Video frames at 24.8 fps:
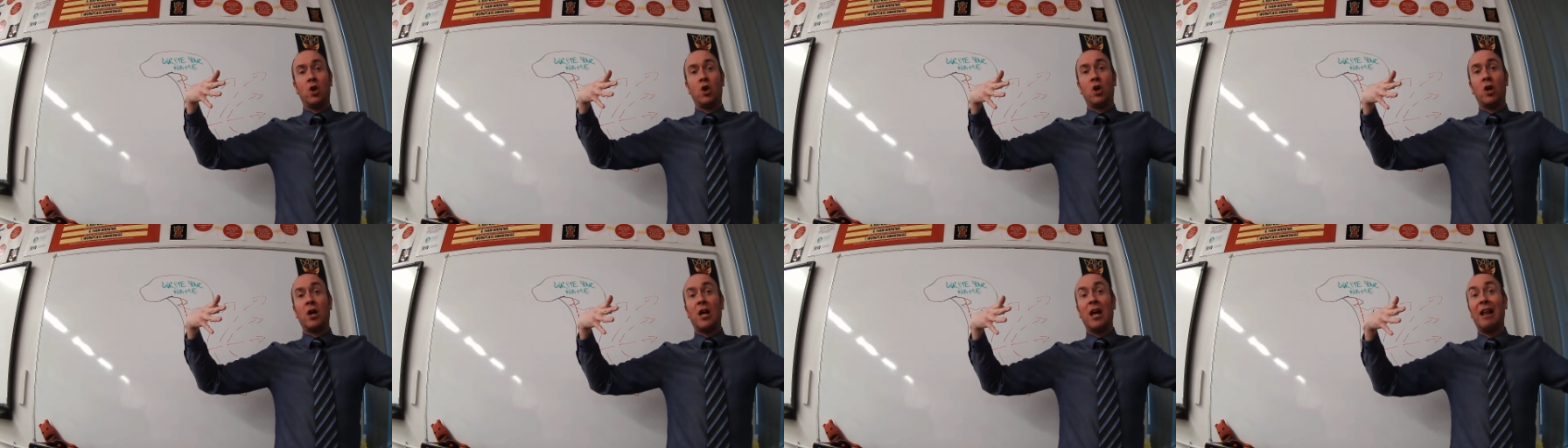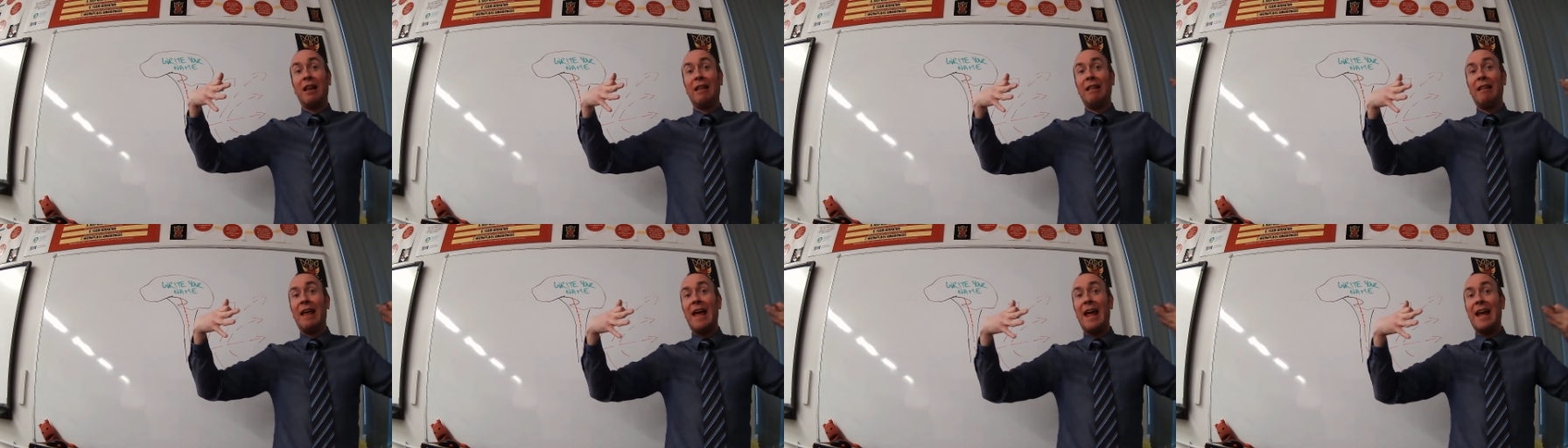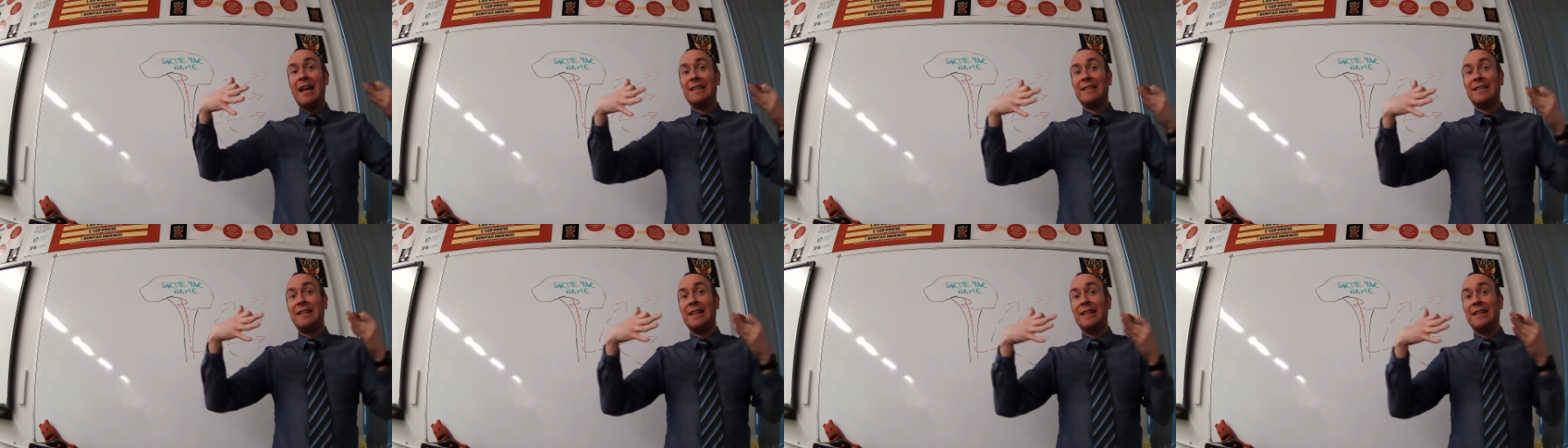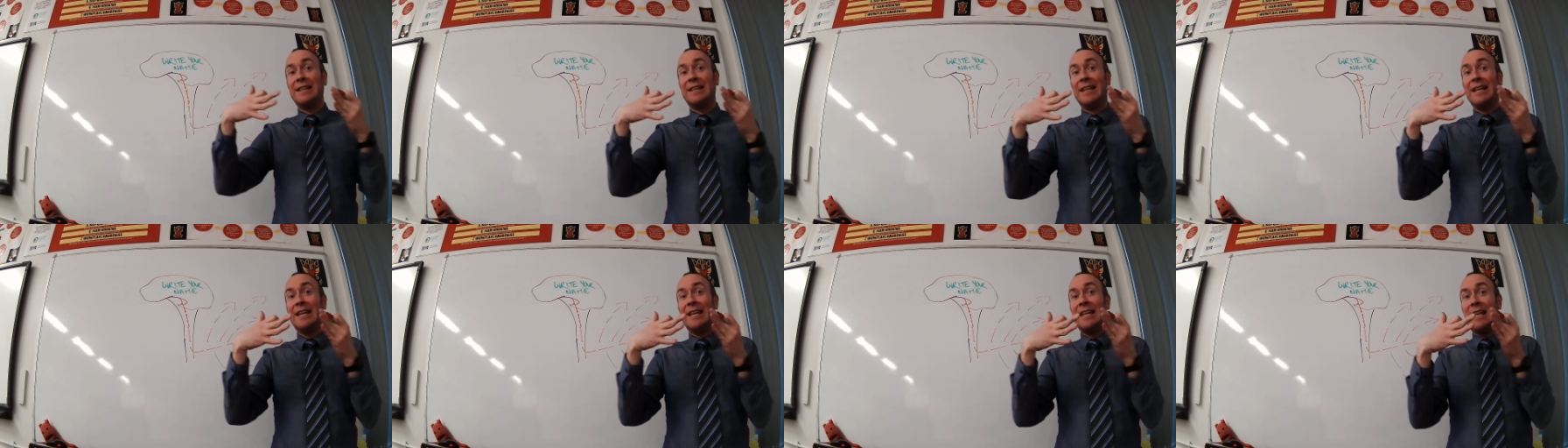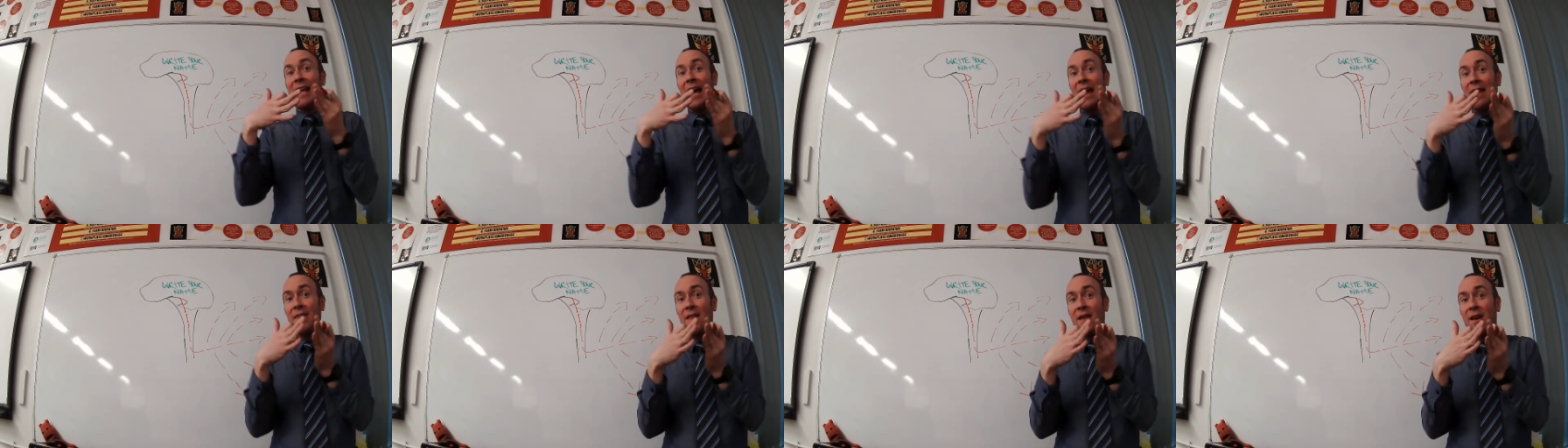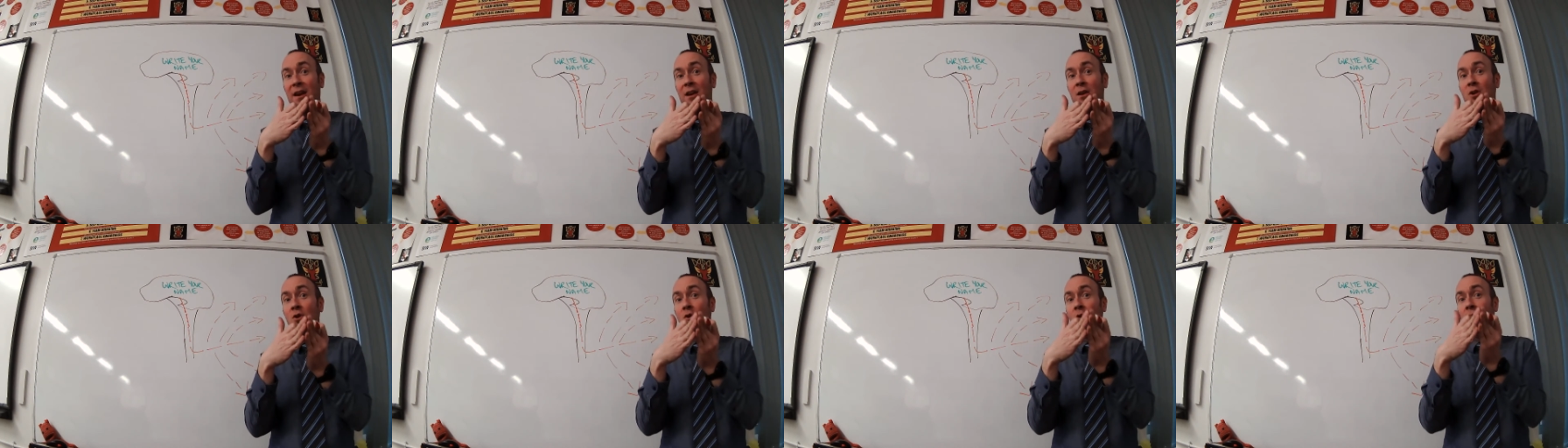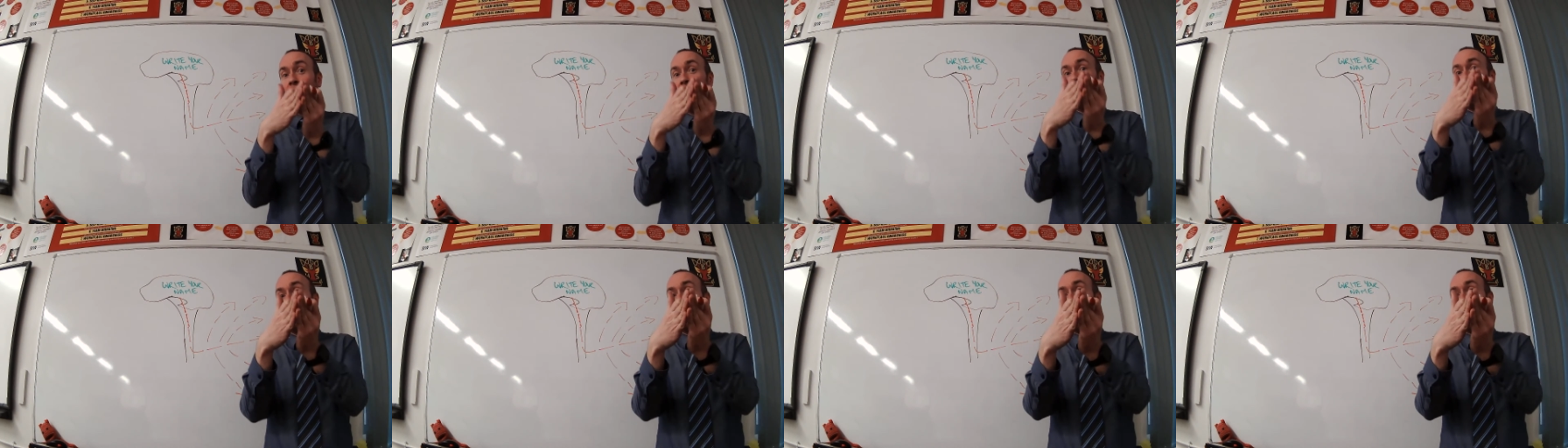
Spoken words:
collecting together and going to